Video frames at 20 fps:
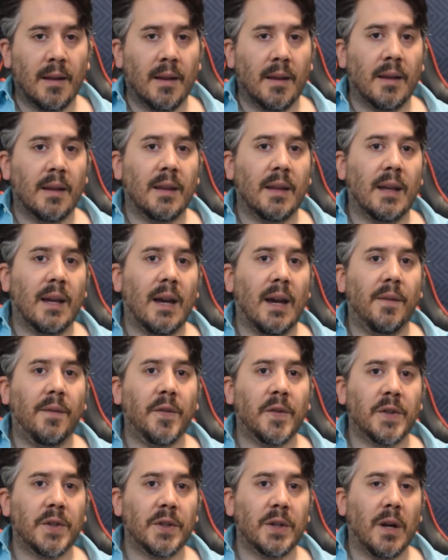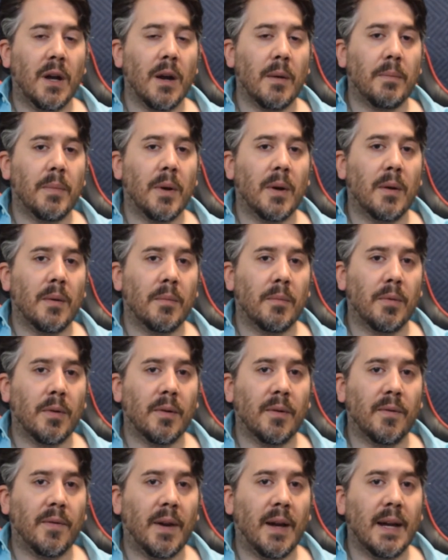The F sharp
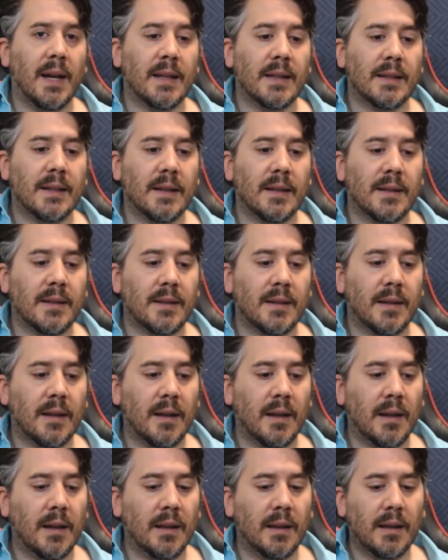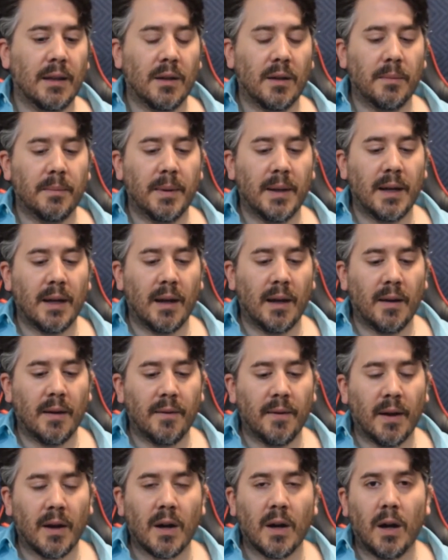provides us a little bit
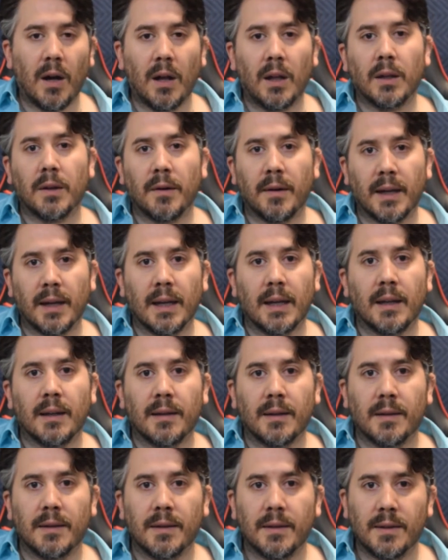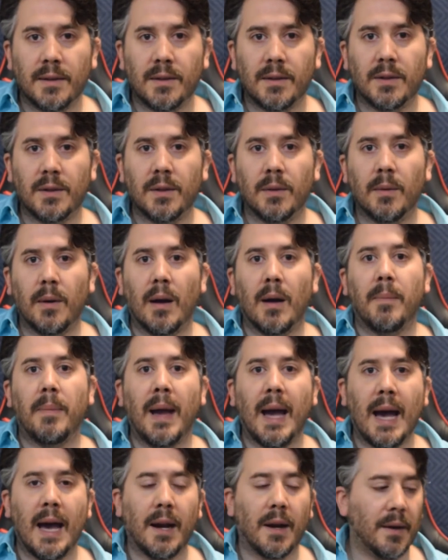of a coloring to our
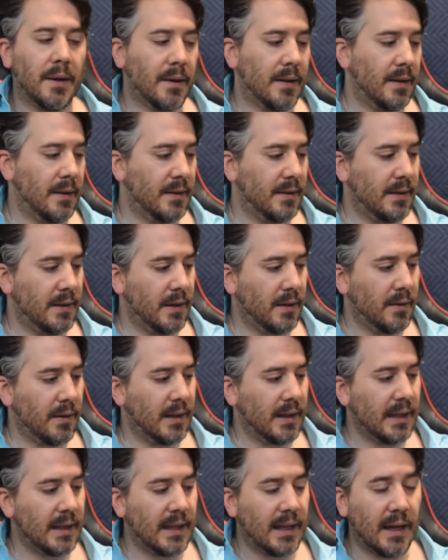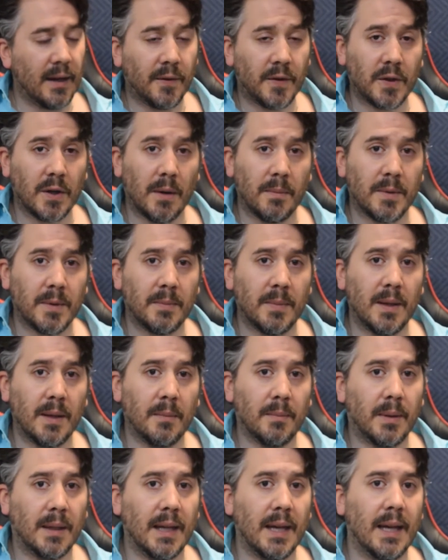pattern, considering that the F sharp is
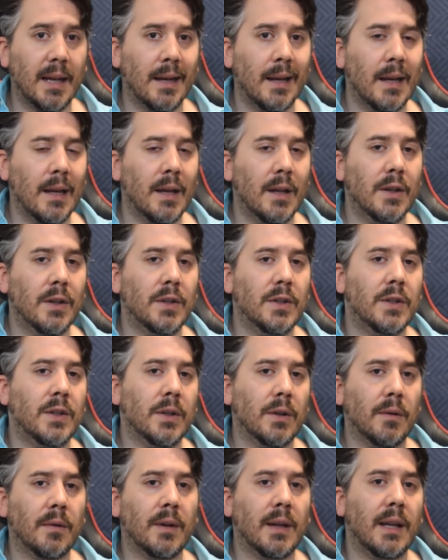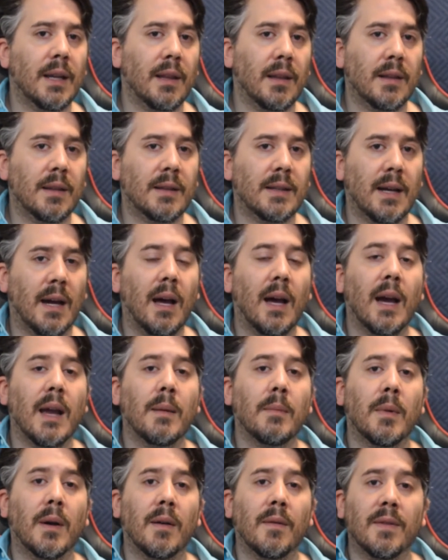being played during the
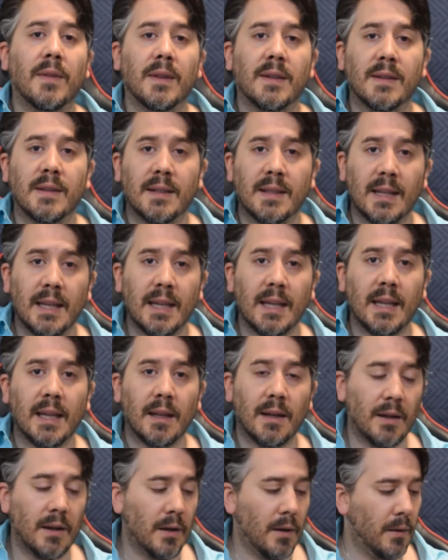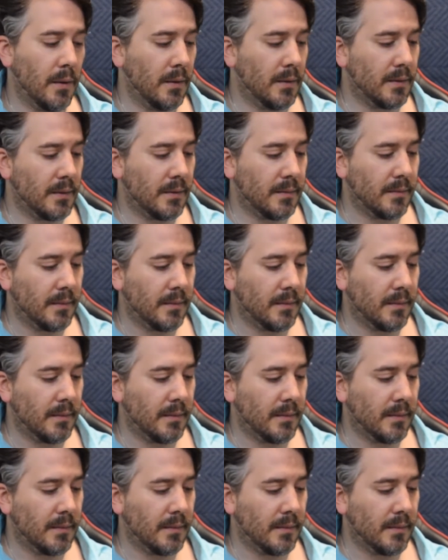time of the C note.